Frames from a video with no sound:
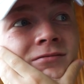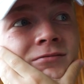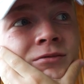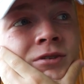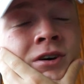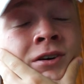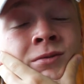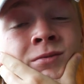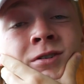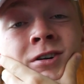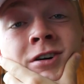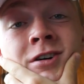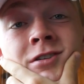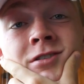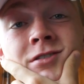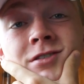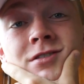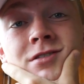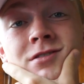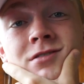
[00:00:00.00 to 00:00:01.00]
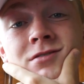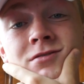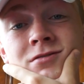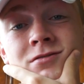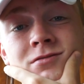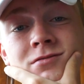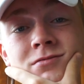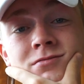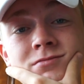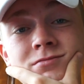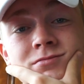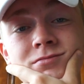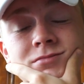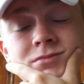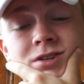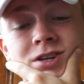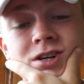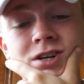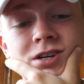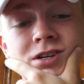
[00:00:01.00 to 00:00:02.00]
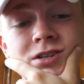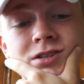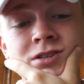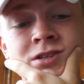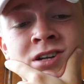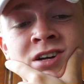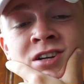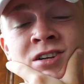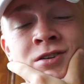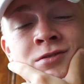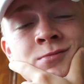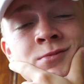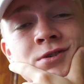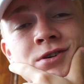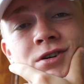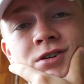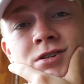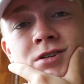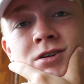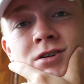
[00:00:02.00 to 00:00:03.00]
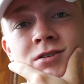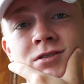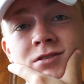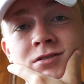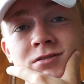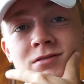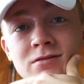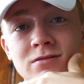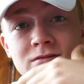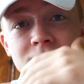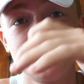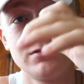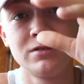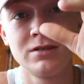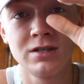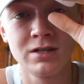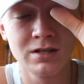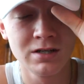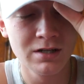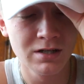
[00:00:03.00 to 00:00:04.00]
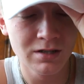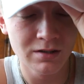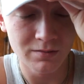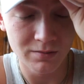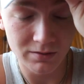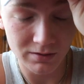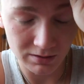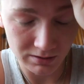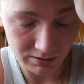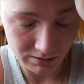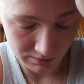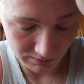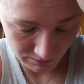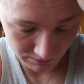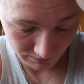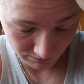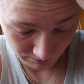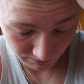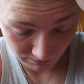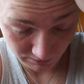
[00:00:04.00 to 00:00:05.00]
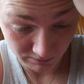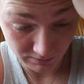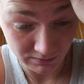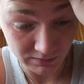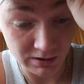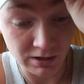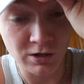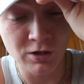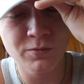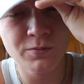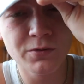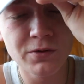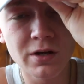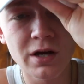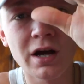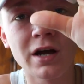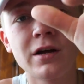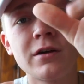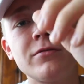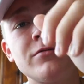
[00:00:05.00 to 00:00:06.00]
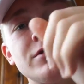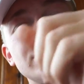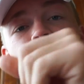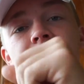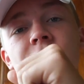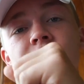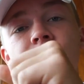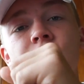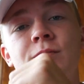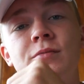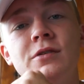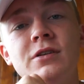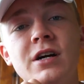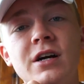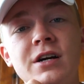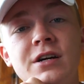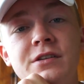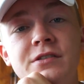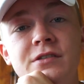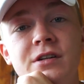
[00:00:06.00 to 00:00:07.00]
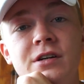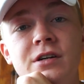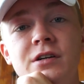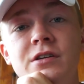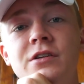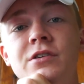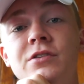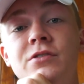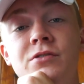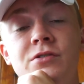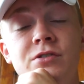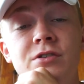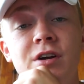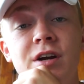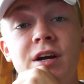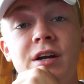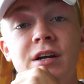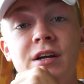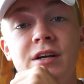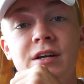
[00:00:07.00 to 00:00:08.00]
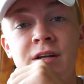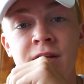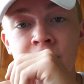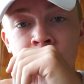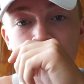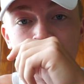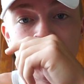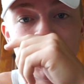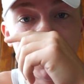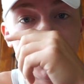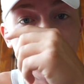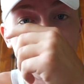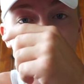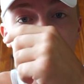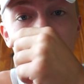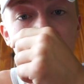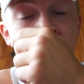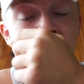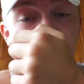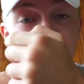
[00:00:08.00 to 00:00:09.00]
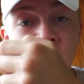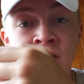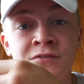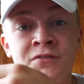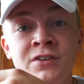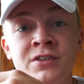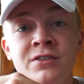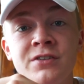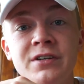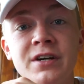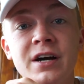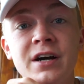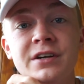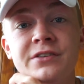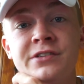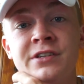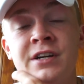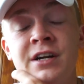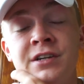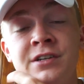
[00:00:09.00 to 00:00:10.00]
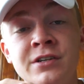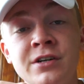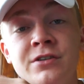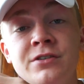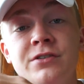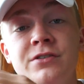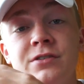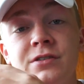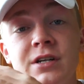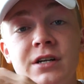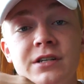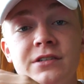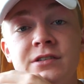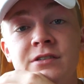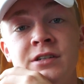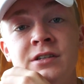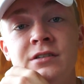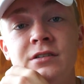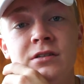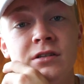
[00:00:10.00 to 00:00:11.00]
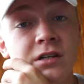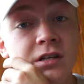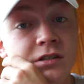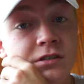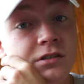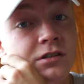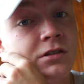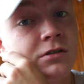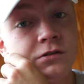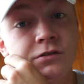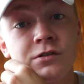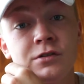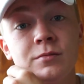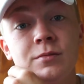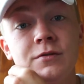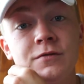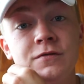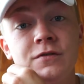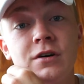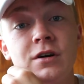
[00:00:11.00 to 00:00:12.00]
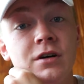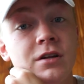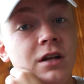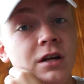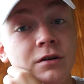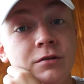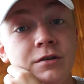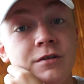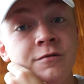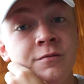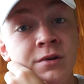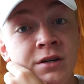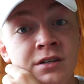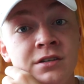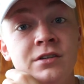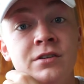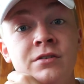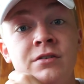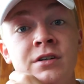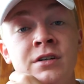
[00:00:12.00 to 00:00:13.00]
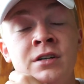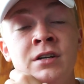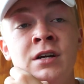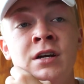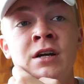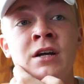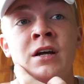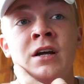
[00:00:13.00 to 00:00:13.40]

Well, I was. Uh, not no more, though. But I hope, I really hope you guys uh, do great. And I, I, believe in you guys, and I know you guys can like go super far like we've been doing.